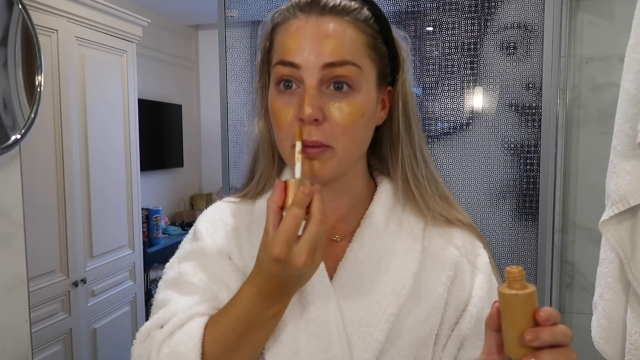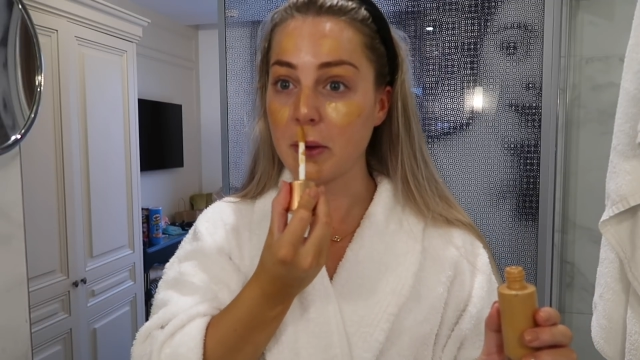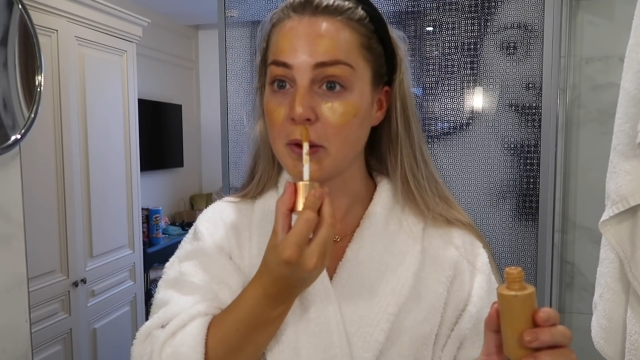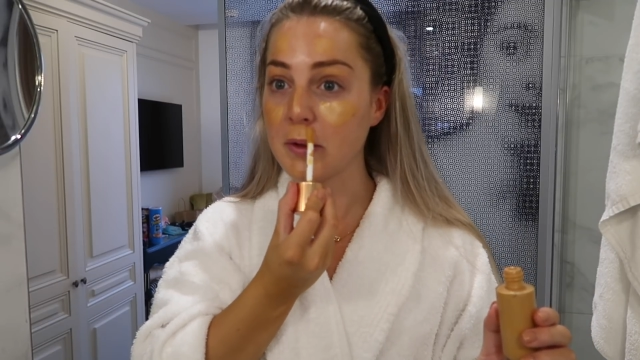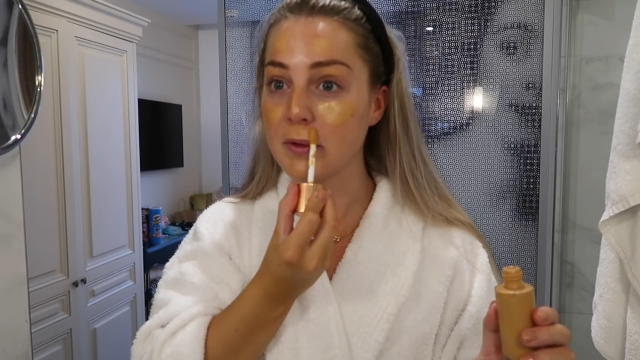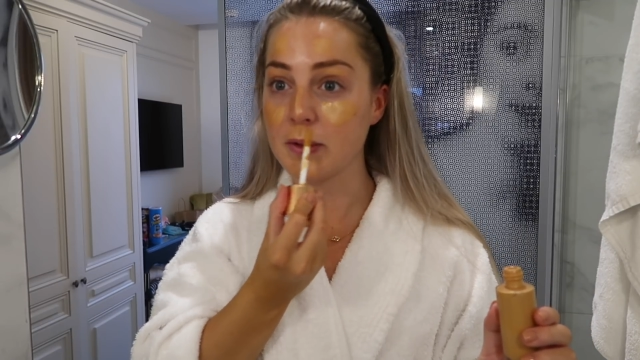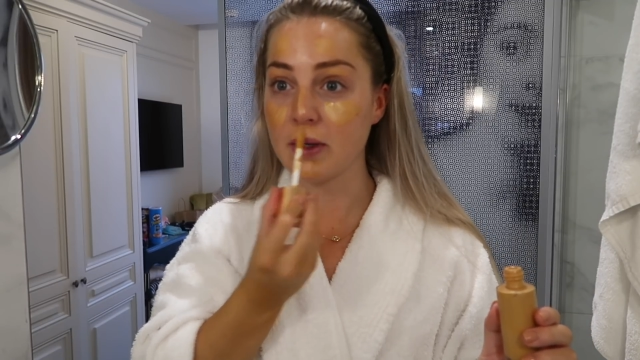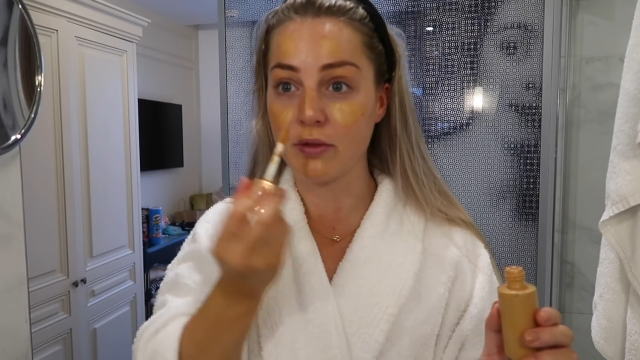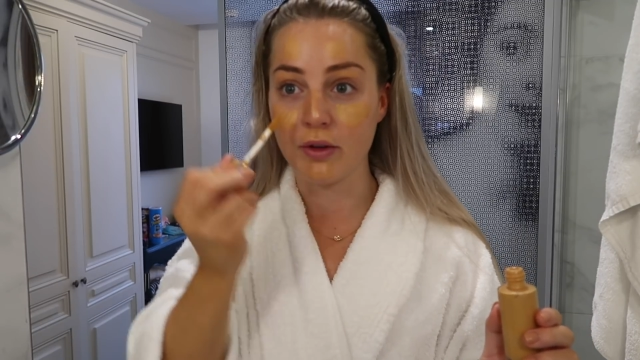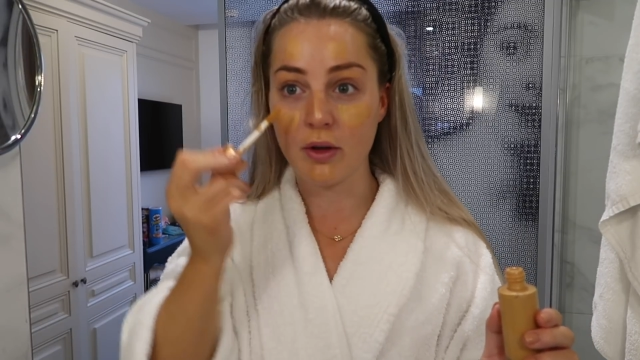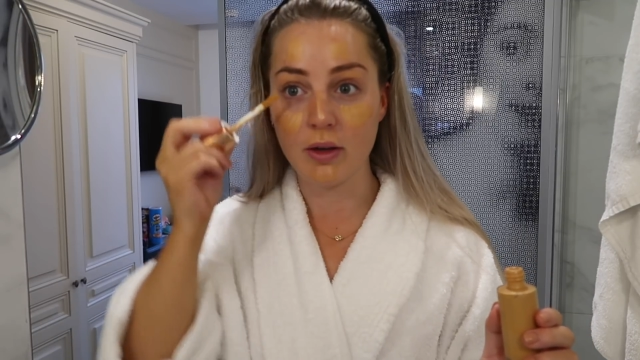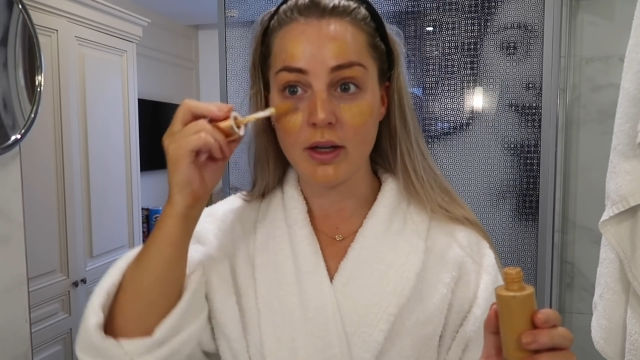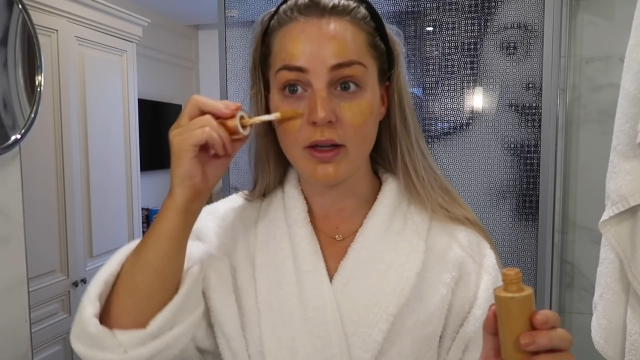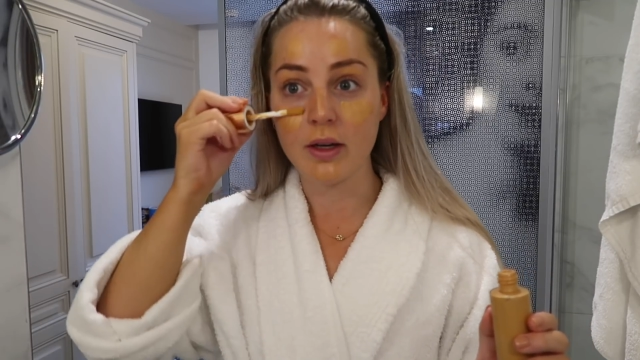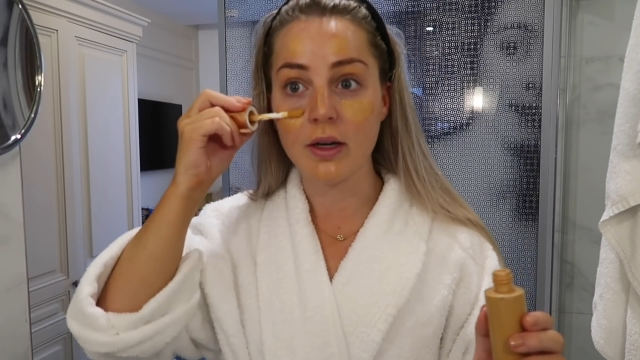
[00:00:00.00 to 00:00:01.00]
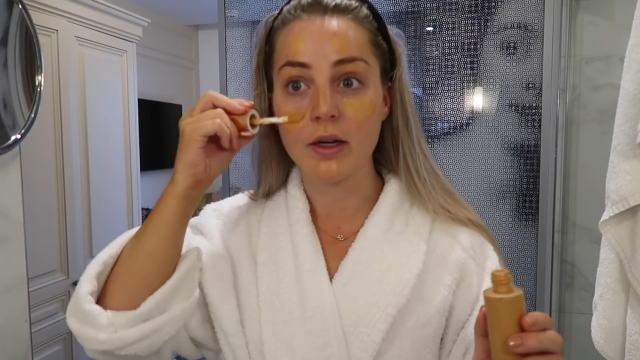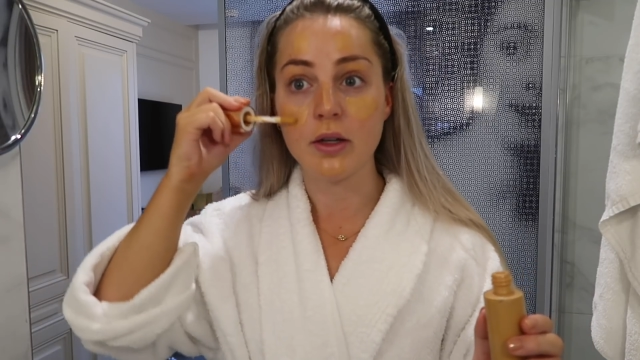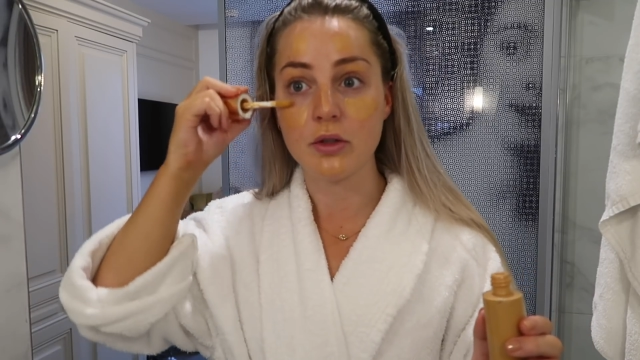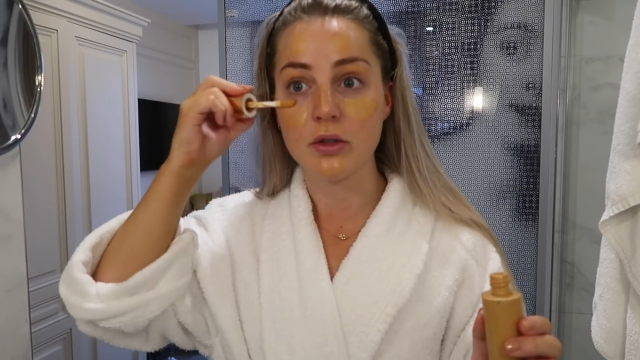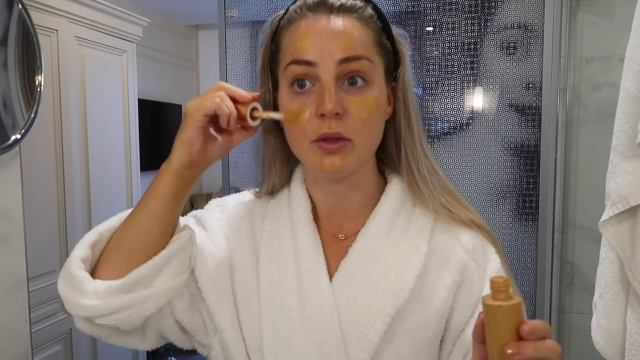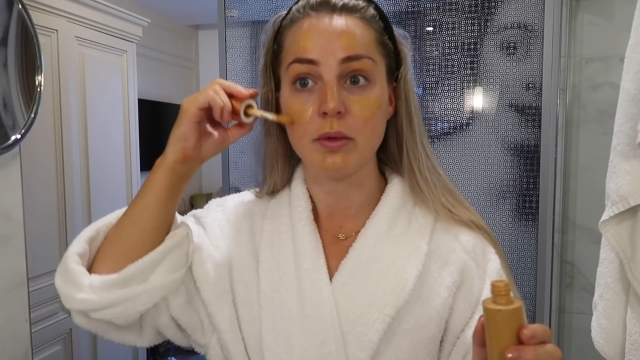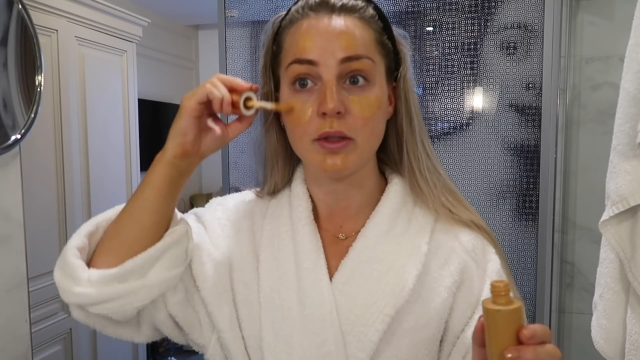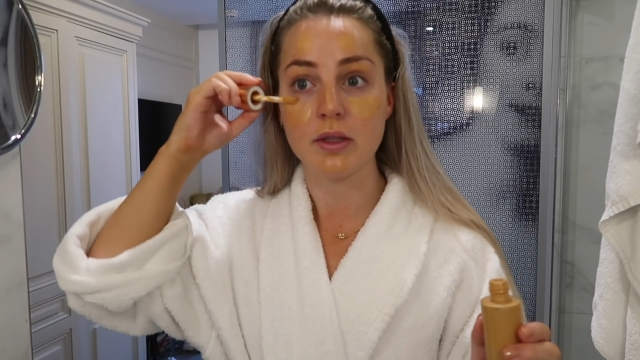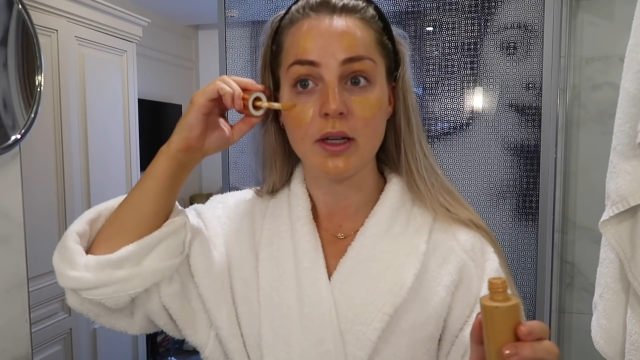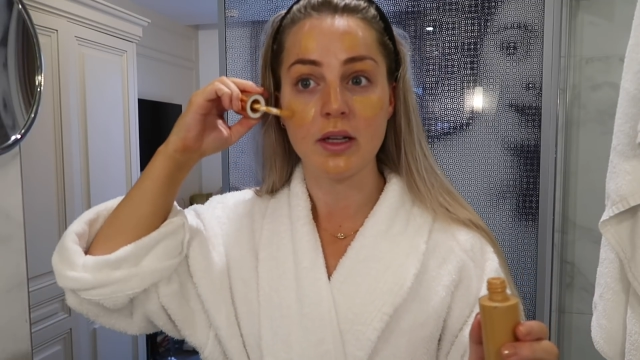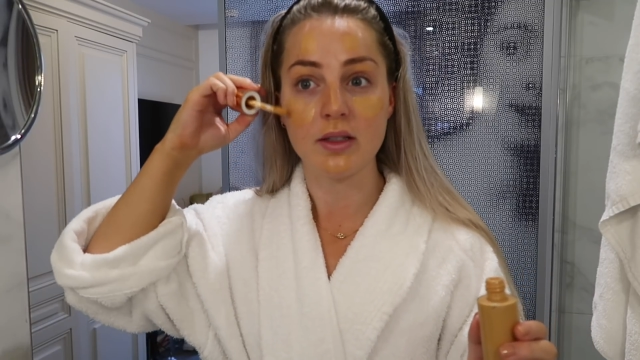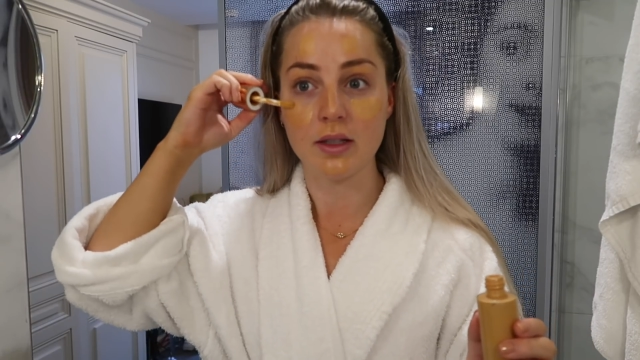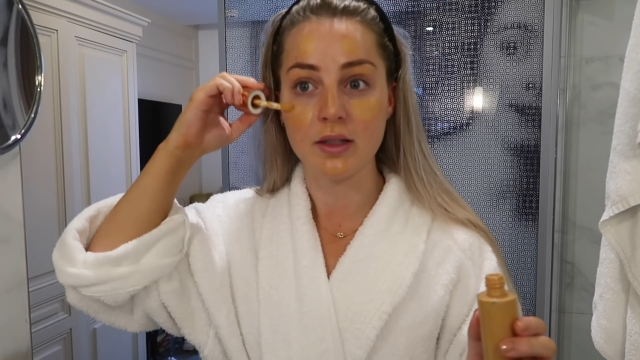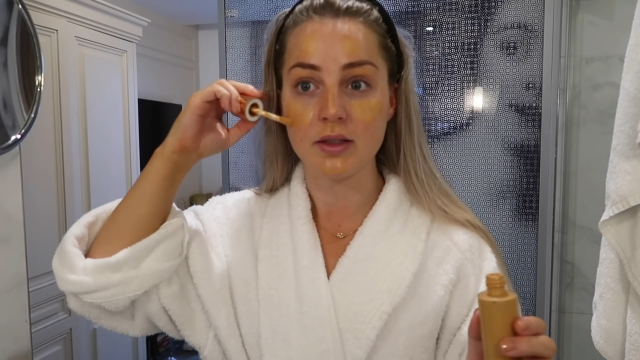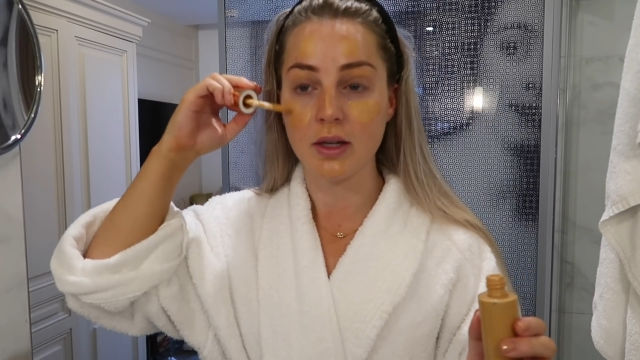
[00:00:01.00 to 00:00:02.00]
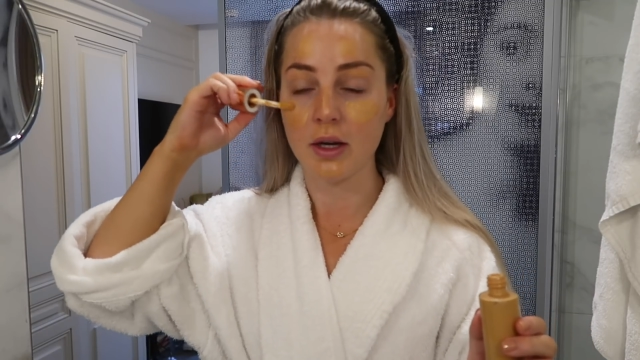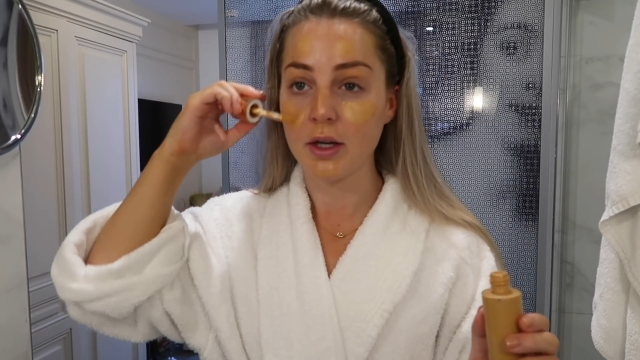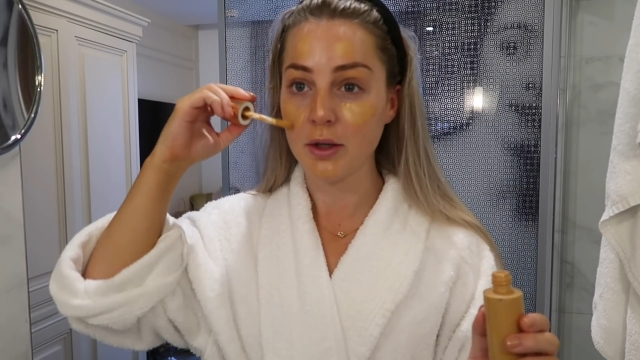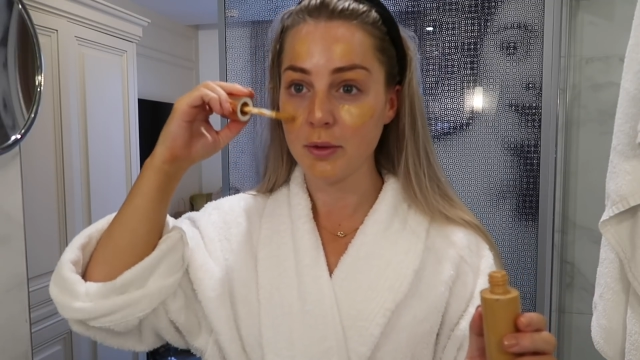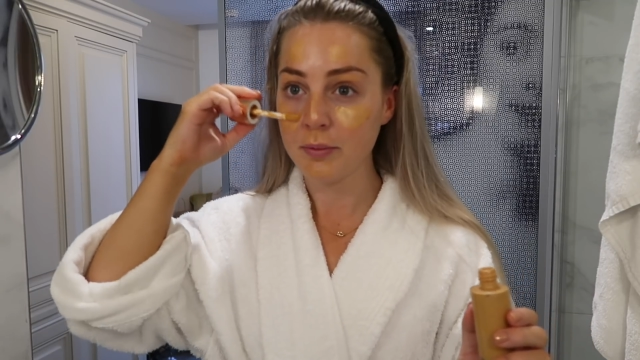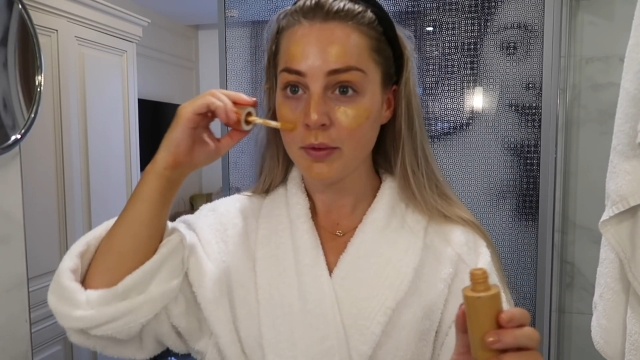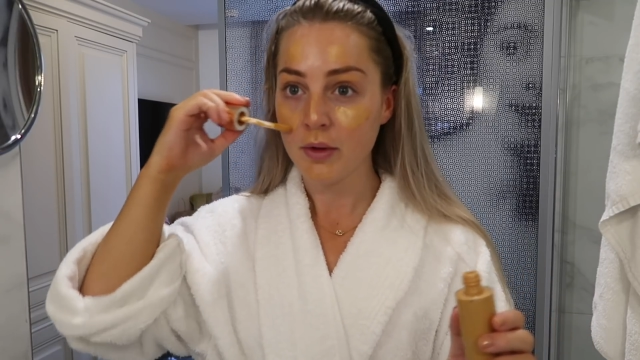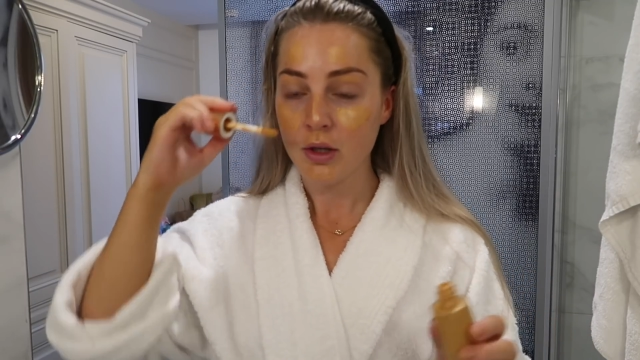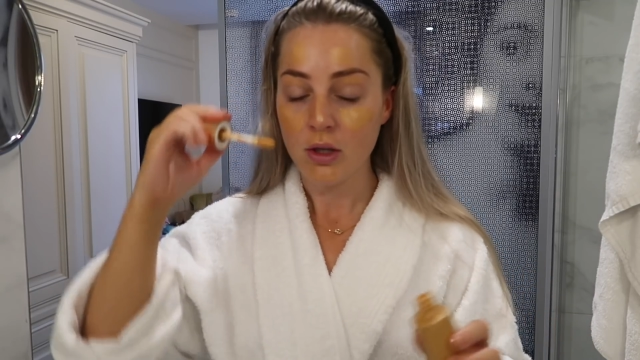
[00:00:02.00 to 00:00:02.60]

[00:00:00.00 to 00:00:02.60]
because I felt like I had too many snacks last night.